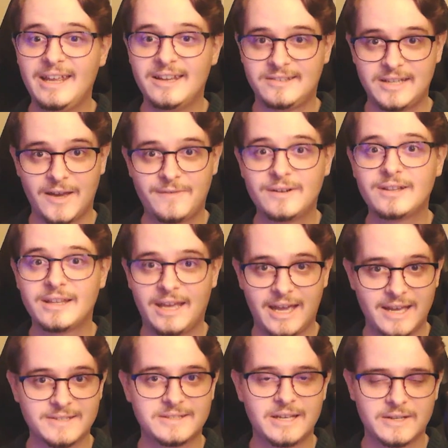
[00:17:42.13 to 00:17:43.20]
It definitely
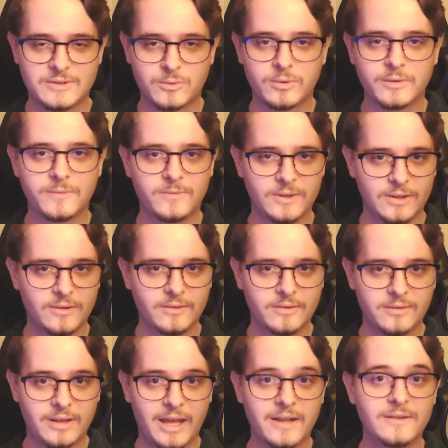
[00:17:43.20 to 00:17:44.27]
has that sort of feel,
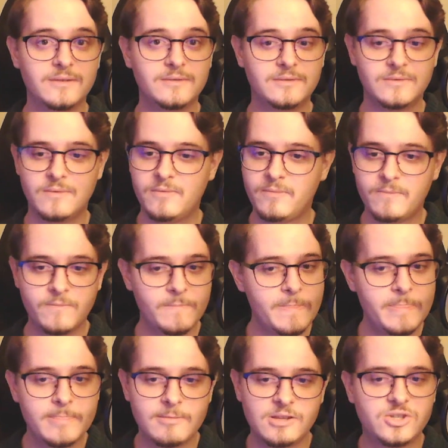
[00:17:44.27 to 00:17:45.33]
and
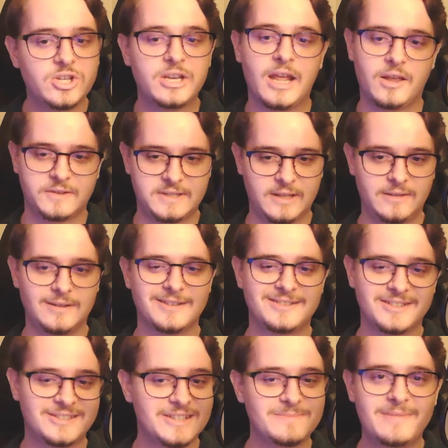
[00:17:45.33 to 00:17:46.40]
she nails it in this.
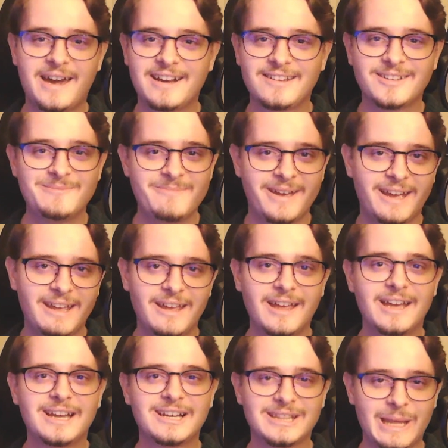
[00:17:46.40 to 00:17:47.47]
This is Madeline May,
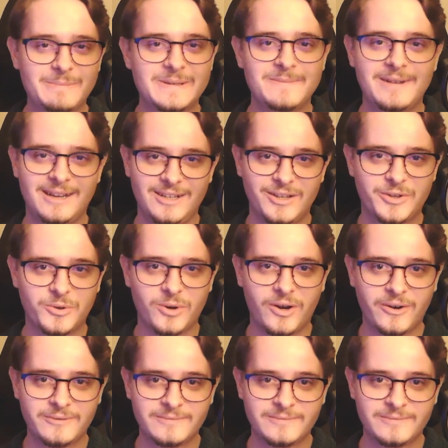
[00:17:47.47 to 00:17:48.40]
Kleptomania Crow.